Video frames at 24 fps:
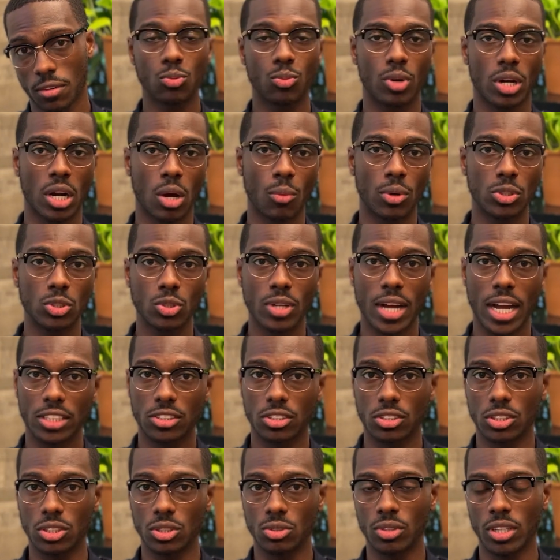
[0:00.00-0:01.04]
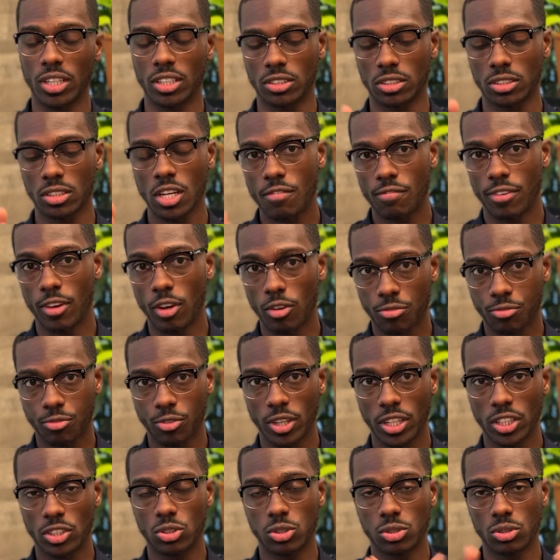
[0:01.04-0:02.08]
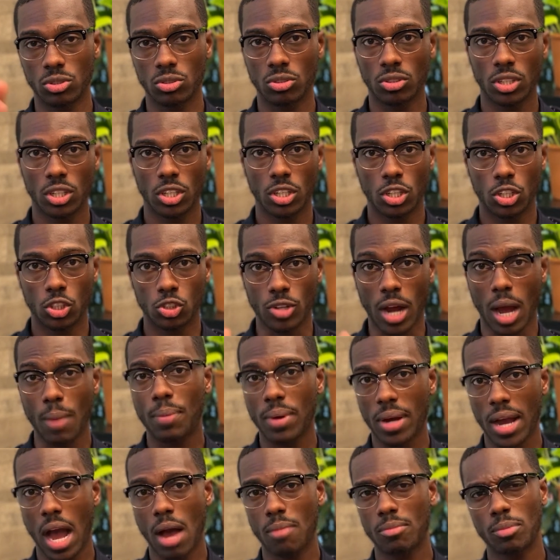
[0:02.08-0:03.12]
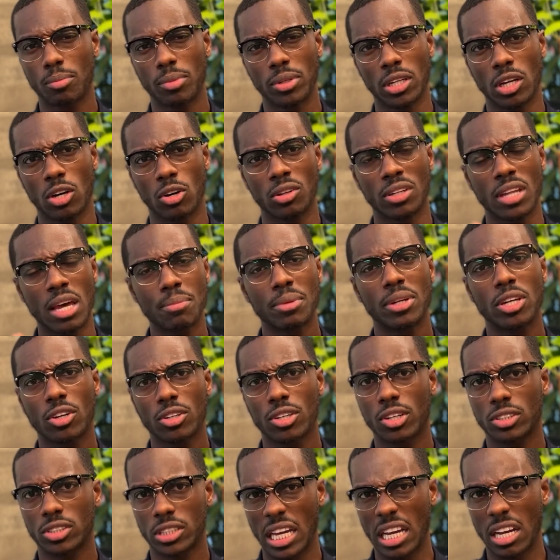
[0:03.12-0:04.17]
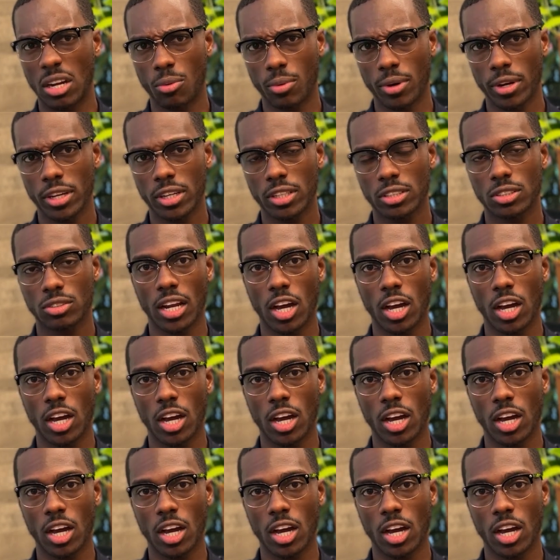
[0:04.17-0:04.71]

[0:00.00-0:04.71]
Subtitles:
What I want you guys to do is feel free to drop a comment below. Let me know your takeaways.